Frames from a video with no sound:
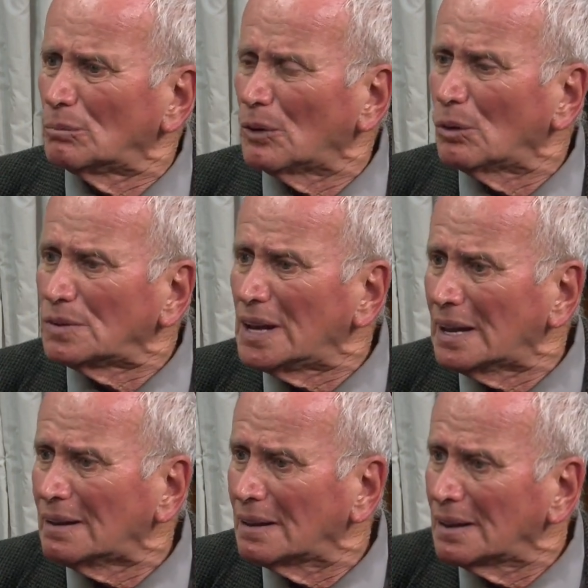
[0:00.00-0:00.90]

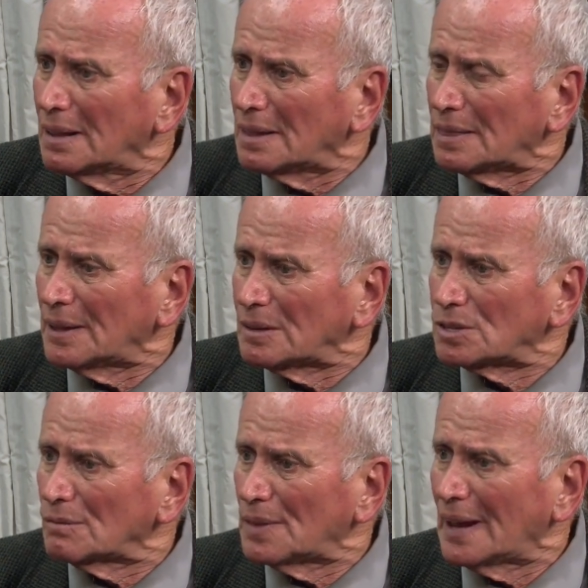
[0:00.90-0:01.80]
pneumonia,
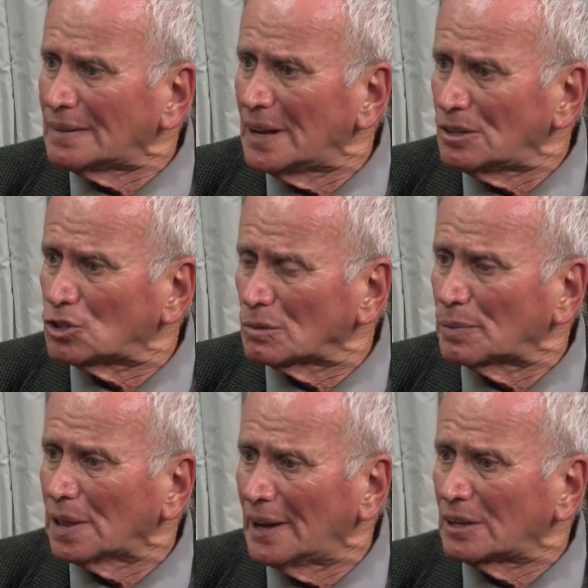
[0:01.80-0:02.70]
things of that nature
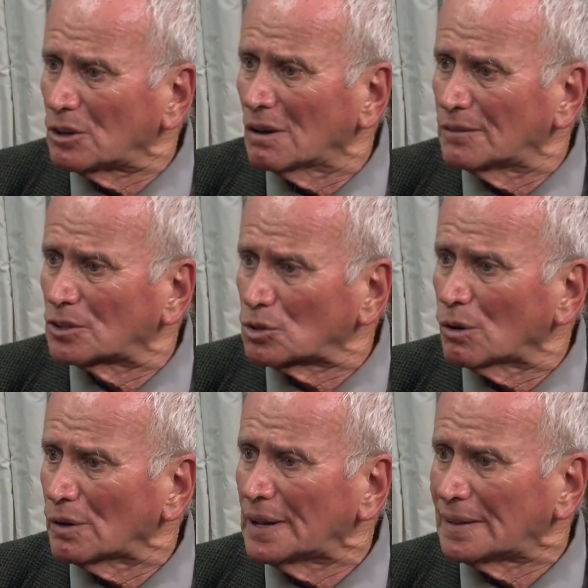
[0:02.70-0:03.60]
plagued our
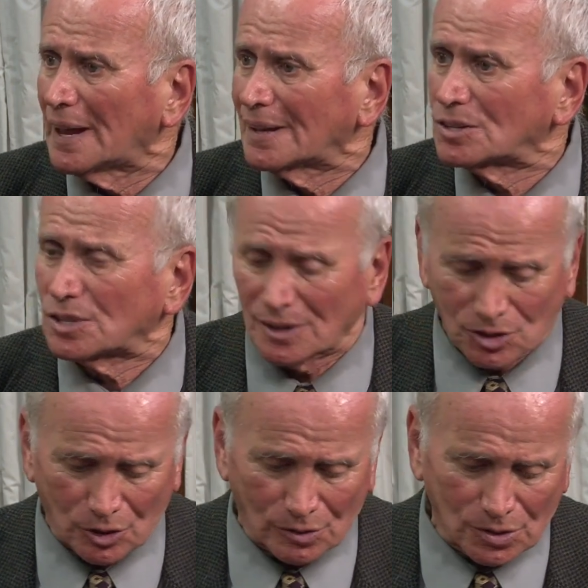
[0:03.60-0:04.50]
Victorian
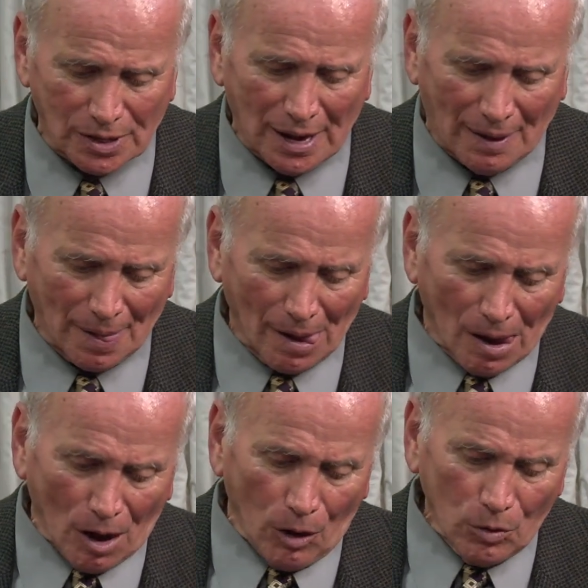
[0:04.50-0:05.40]
ancestors. Yeah.
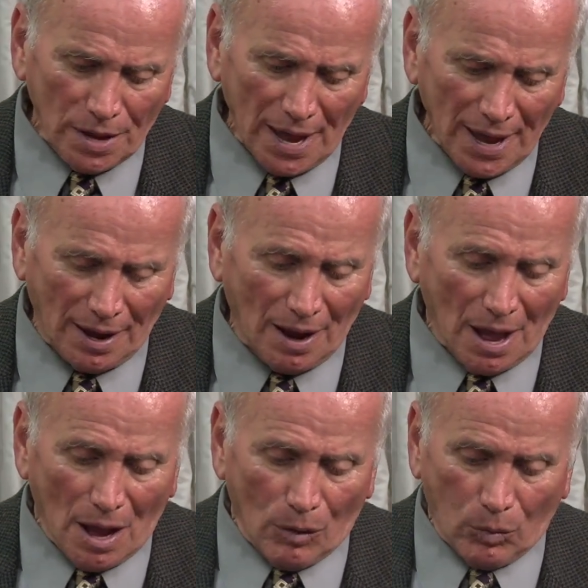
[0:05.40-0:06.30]
Okay.
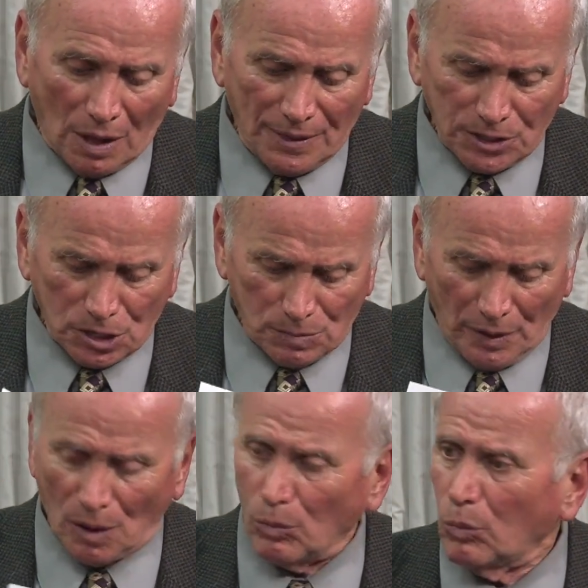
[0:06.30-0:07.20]
Well, this has
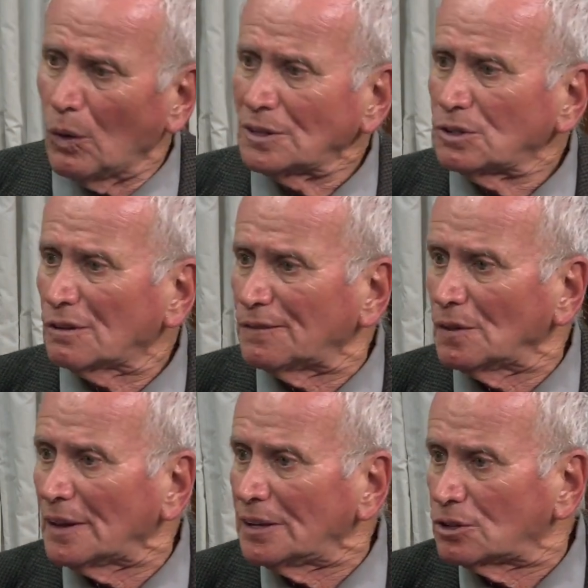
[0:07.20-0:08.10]
been a
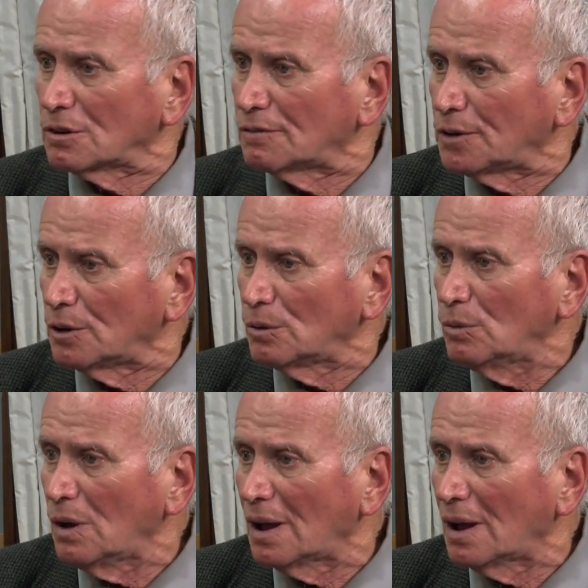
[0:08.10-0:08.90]
wonderful interview